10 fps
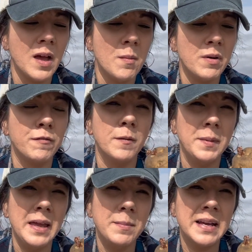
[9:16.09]
But for
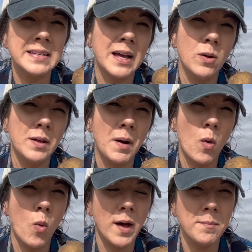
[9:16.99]
me, because I only
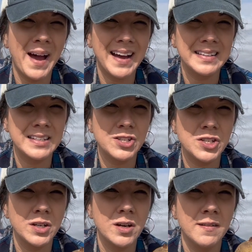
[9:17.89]
bought 1 bag this
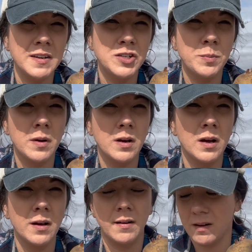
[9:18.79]
year of each
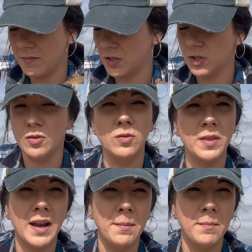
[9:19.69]
of the 2
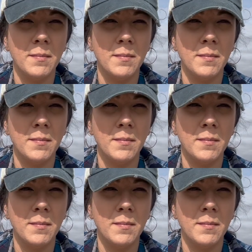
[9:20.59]
that I